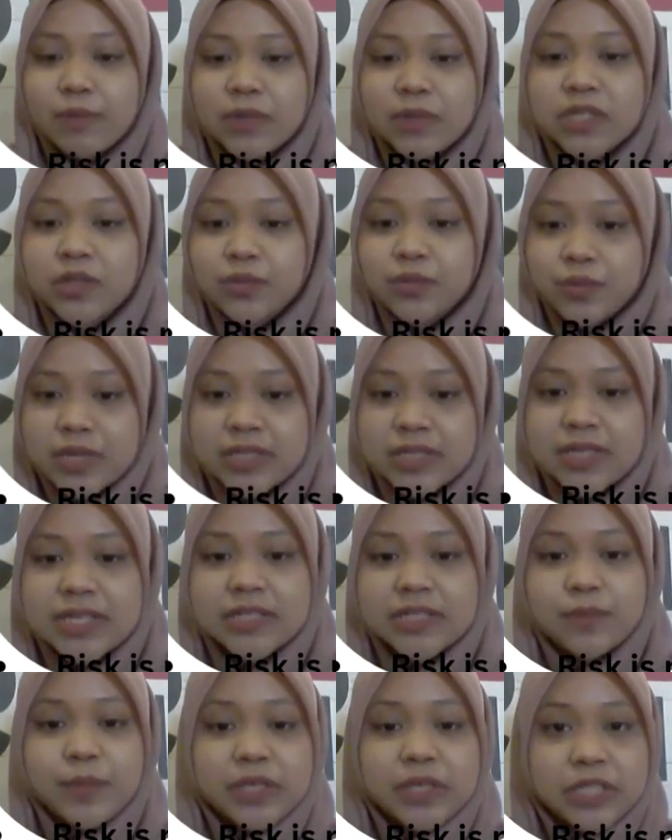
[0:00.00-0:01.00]
The famous
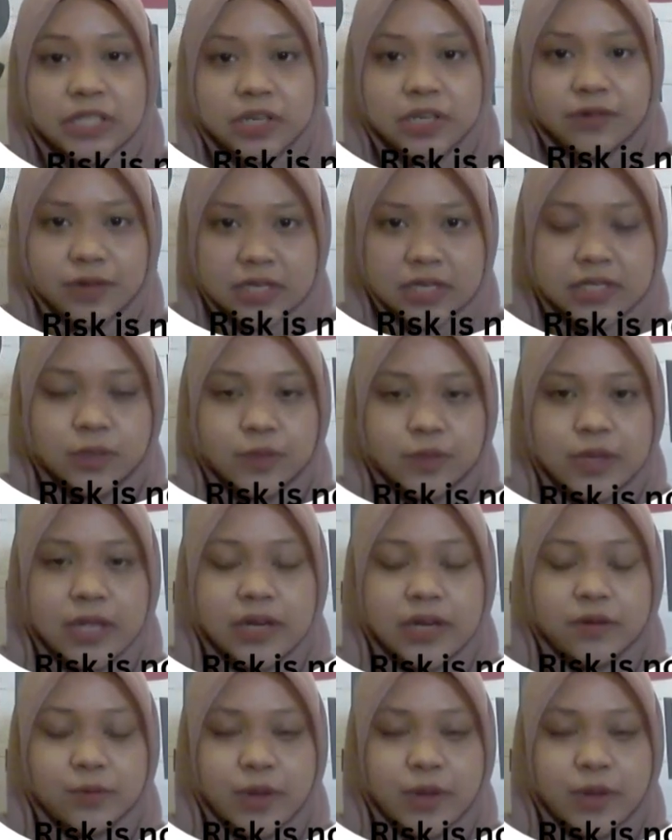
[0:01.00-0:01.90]
risk is personal risk